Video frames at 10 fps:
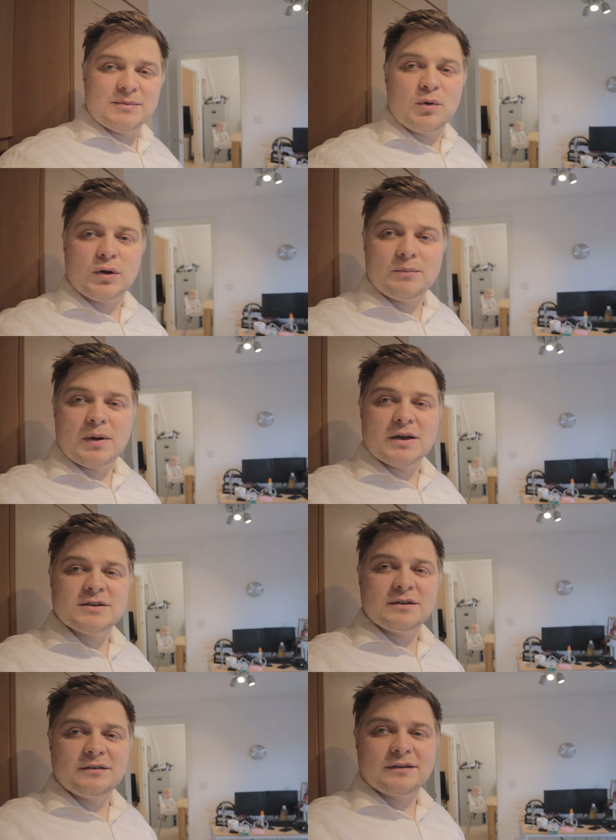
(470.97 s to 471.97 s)
a morning
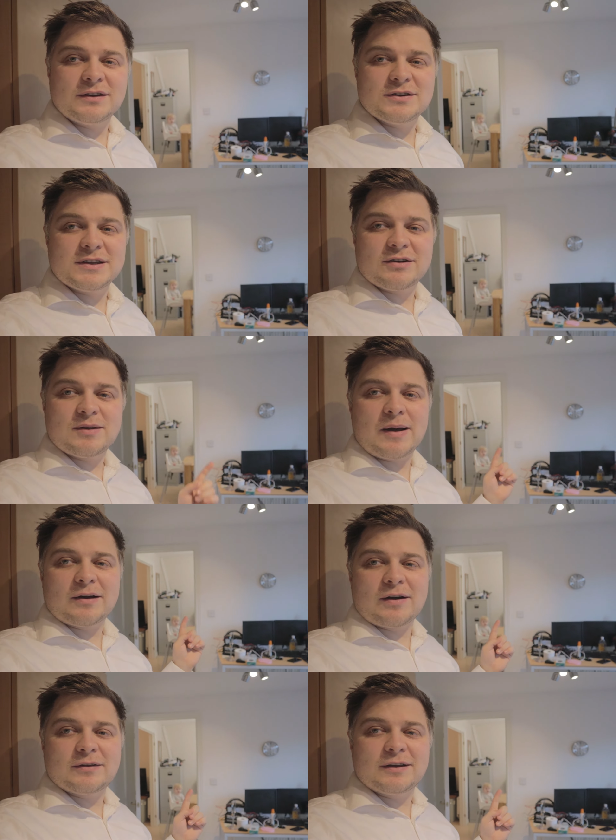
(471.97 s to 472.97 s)
person. Can you see her in the
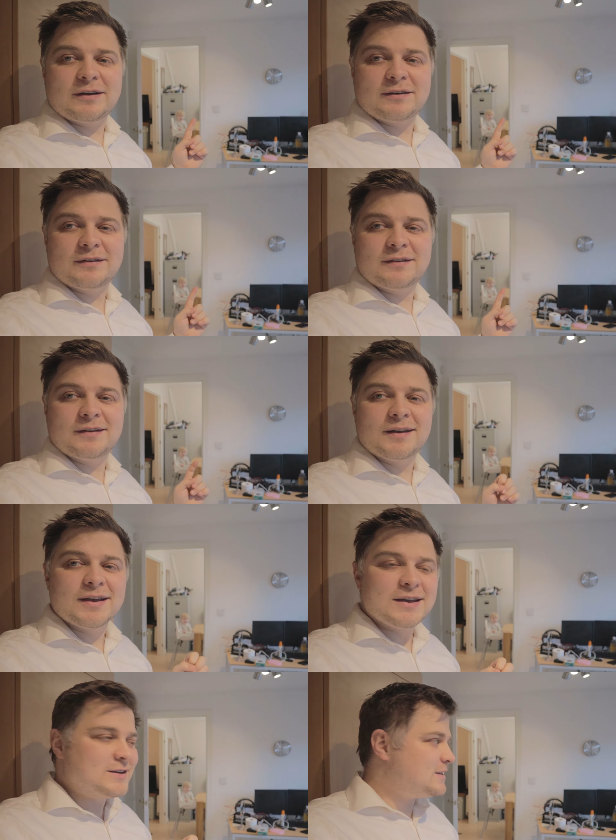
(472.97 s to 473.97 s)
background here?
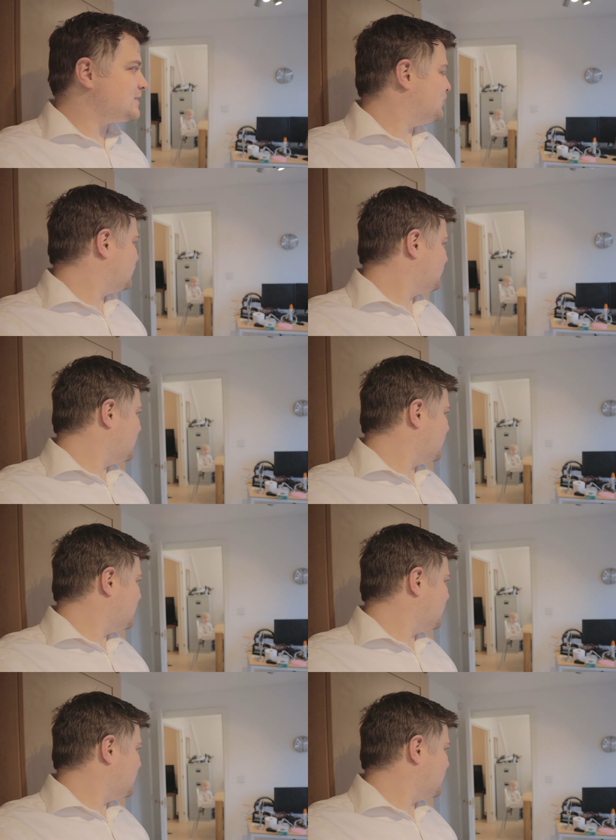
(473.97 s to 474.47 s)
She's a morning